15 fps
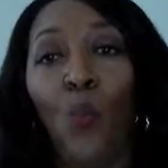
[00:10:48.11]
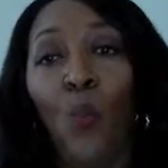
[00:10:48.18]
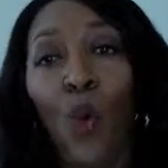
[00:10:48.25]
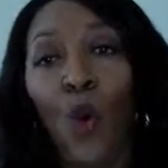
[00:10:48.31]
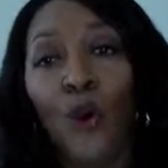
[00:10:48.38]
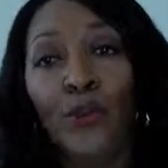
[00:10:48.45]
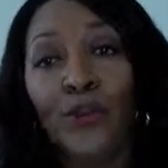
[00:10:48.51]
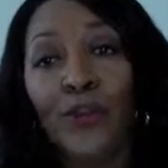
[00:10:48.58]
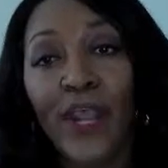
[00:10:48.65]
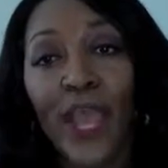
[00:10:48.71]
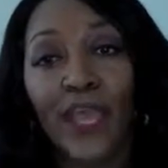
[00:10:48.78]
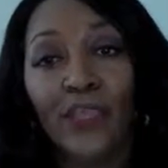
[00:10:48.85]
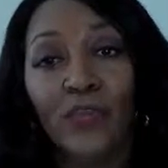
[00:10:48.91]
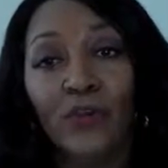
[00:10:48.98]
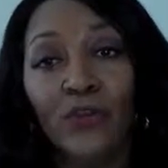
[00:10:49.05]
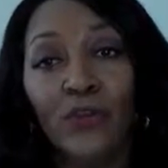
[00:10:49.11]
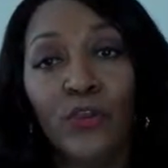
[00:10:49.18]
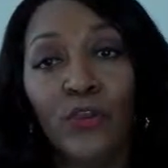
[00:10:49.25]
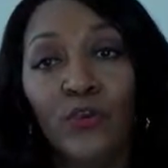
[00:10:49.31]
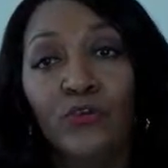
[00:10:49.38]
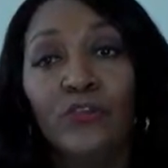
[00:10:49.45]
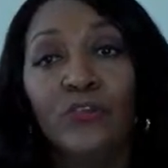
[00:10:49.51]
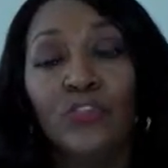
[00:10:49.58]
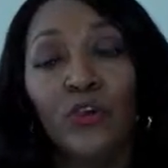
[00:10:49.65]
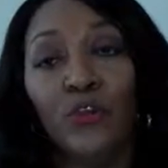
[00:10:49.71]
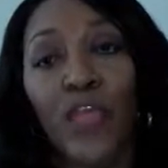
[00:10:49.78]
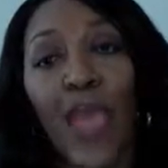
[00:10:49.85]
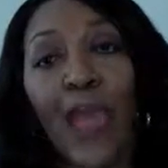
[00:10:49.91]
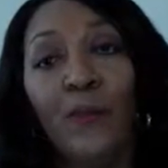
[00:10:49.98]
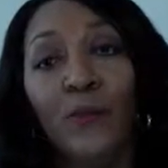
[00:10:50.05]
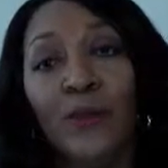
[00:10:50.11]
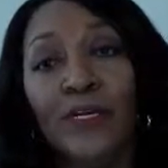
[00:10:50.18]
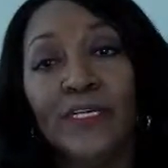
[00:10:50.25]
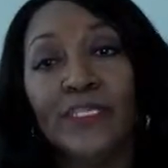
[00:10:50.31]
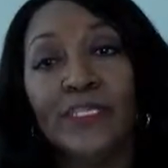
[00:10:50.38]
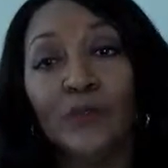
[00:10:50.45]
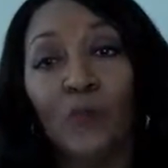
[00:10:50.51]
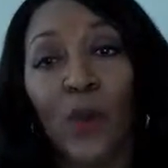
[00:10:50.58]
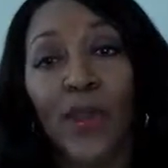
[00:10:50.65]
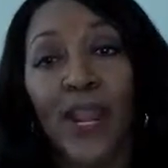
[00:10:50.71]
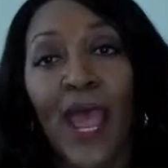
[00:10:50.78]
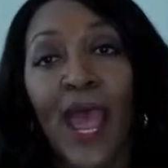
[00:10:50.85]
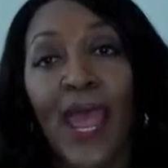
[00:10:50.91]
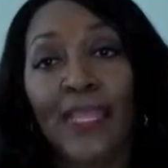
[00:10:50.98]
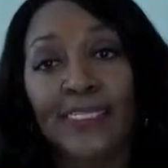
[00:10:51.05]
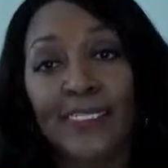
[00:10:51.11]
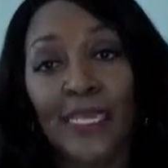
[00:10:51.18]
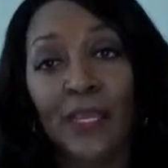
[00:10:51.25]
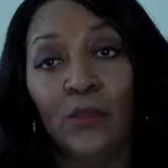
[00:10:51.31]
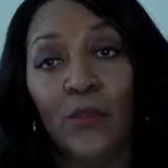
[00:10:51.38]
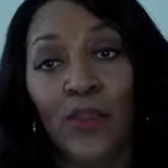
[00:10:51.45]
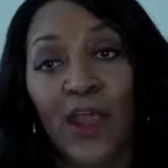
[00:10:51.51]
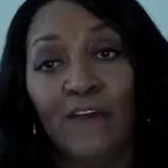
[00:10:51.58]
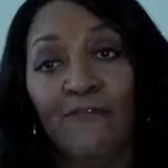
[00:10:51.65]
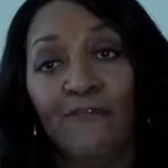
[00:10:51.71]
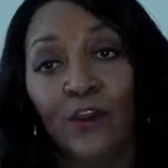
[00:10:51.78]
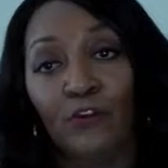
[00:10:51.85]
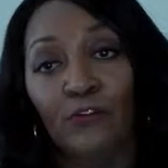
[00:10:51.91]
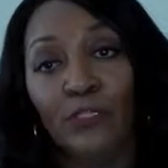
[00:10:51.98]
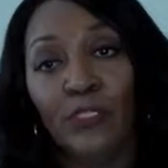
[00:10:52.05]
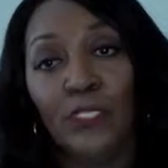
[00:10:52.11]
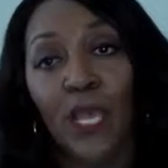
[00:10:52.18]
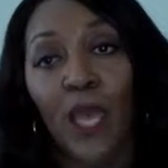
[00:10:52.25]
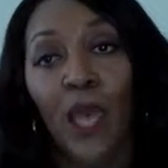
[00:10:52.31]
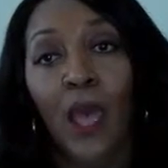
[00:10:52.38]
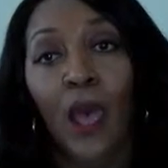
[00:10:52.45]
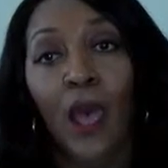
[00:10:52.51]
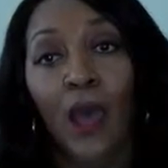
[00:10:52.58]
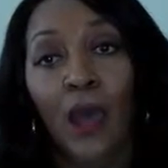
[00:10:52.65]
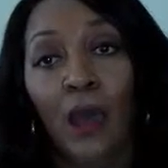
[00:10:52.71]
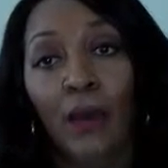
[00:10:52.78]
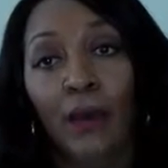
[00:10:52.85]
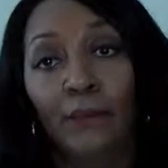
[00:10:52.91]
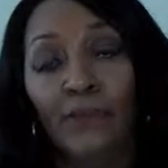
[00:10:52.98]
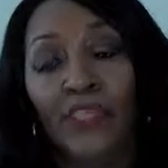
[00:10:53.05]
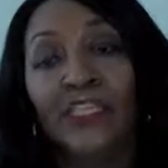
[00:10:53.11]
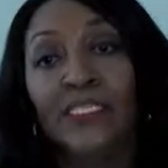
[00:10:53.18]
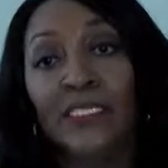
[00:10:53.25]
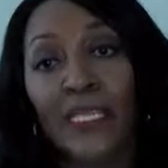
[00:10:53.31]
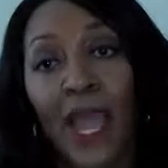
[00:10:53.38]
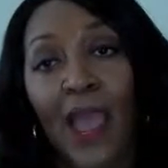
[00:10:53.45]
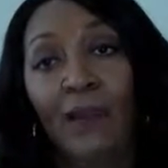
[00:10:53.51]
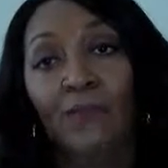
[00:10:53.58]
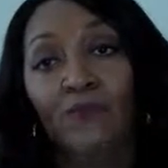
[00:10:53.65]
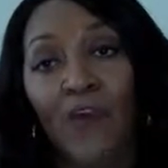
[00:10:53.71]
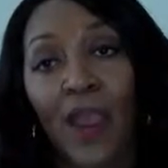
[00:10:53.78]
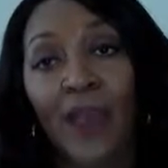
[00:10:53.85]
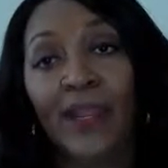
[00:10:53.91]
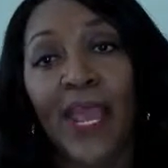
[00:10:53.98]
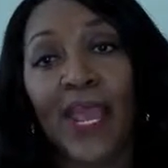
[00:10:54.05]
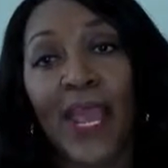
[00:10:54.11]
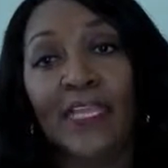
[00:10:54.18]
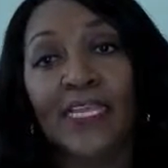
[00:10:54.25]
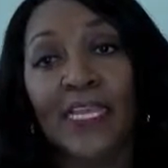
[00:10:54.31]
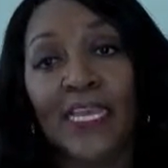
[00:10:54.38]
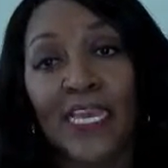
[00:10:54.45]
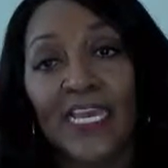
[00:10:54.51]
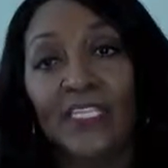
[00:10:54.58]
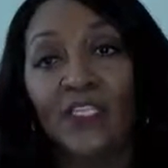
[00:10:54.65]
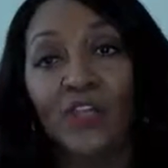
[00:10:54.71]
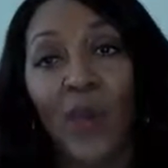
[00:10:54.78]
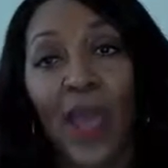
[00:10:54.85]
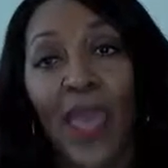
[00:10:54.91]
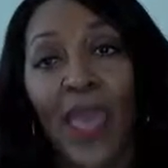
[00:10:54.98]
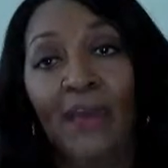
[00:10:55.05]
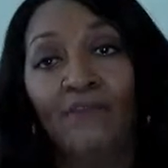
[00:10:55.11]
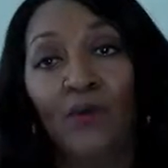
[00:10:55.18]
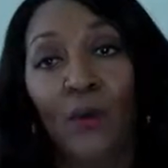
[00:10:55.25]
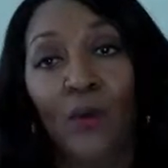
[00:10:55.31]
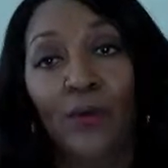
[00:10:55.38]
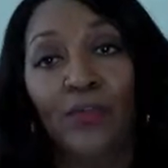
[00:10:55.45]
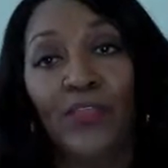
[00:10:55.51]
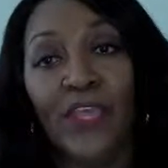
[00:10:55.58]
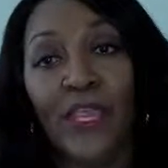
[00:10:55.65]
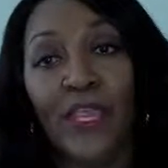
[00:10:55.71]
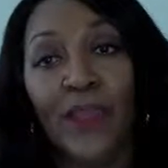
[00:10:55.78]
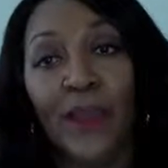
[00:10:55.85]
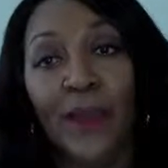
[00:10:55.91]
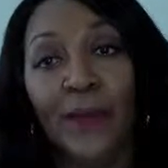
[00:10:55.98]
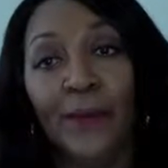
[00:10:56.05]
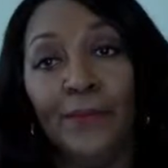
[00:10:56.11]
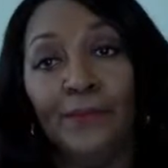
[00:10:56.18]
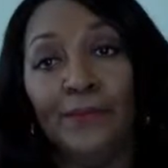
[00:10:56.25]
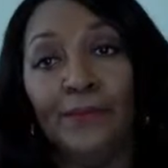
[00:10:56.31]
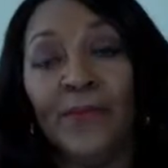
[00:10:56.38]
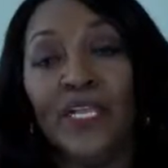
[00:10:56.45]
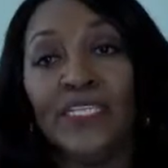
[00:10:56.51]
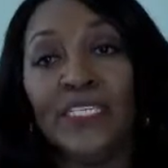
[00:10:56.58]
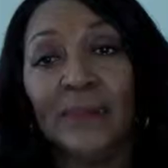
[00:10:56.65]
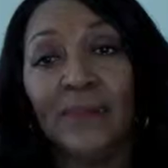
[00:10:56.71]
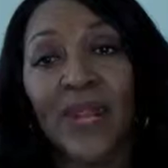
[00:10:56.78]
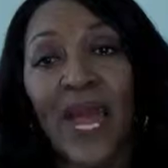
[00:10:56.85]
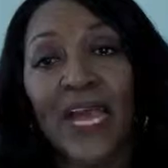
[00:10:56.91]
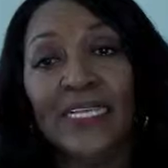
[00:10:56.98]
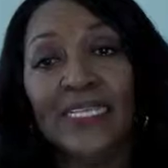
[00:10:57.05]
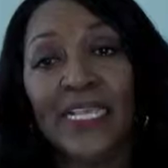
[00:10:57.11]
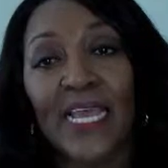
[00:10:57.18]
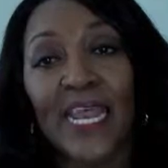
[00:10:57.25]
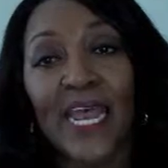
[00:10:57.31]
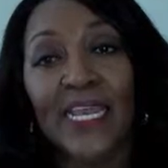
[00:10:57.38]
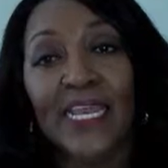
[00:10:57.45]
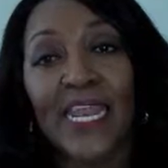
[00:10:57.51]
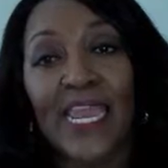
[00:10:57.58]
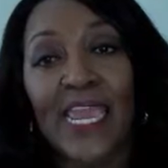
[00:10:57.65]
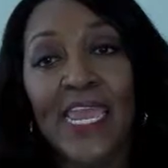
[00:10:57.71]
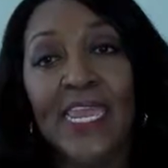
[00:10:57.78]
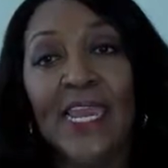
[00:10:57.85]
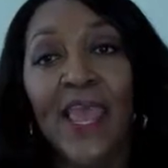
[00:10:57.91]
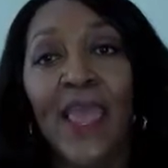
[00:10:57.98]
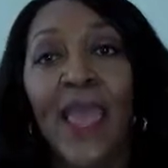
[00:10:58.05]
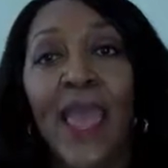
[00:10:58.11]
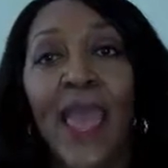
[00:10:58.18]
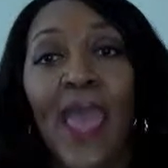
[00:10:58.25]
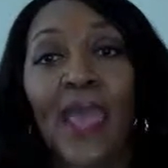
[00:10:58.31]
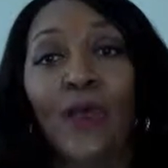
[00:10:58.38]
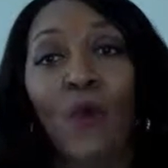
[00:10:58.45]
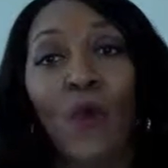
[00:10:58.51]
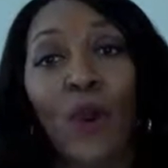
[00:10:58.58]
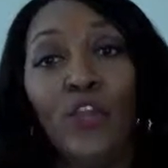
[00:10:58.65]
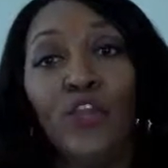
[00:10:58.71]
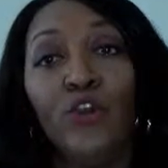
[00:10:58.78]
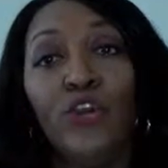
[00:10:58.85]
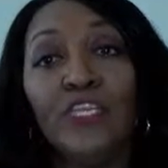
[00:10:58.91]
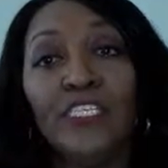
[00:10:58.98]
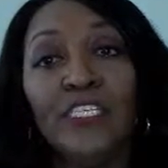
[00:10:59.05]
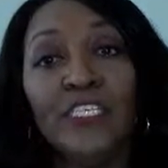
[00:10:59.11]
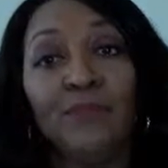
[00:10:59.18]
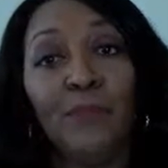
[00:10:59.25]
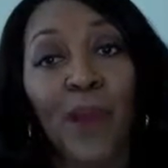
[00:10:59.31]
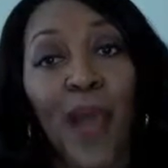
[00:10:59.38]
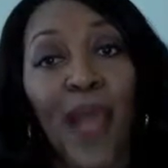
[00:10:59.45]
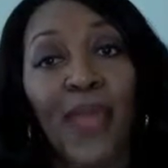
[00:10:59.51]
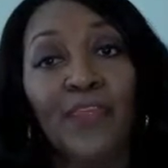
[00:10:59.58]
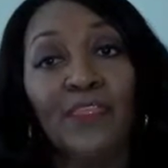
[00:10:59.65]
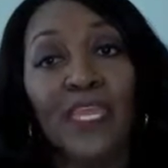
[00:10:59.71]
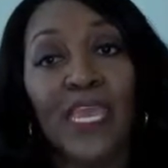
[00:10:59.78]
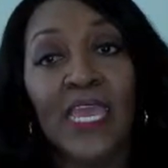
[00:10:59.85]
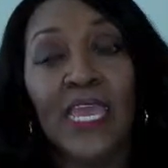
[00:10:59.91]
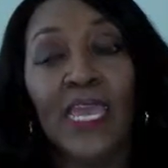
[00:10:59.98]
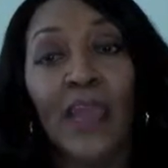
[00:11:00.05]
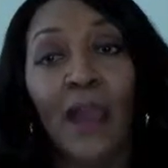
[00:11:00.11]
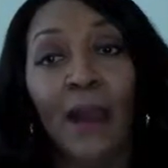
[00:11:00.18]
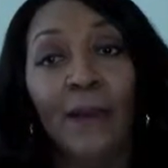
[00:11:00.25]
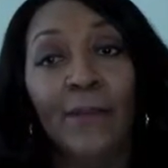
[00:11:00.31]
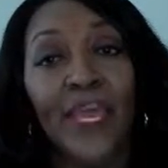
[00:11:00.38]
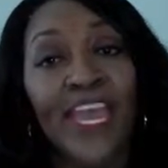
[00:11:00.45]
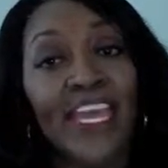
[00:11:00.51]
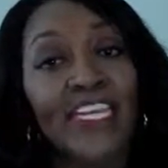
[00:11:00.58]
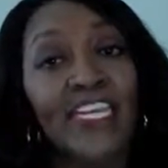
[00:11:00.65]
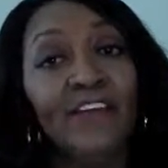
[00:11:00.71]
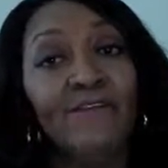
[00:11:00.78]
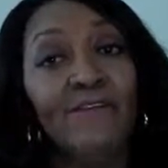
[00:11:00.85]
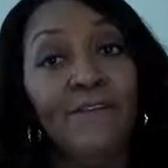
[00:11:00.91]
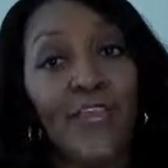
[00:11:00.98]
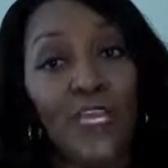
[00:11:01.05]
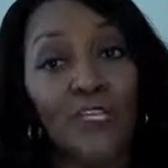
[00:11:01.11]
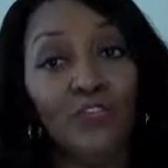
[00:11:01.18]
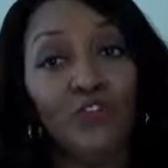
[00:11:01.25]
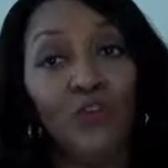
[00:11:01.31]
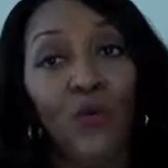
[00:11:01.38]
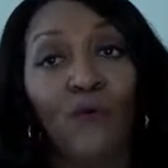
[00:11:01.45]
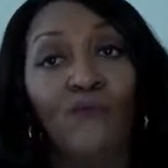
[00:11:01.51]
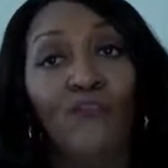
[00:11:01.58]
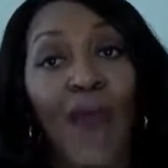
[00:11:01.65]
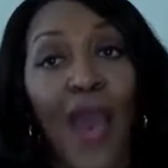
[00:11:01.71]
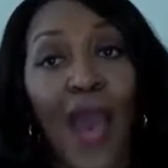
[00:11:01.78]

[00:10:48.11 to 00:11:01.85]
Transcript: water that you use. So that was what I did when I first, this time around, I got the kit, so I have all the supplies that I need. Or you could just buy the individual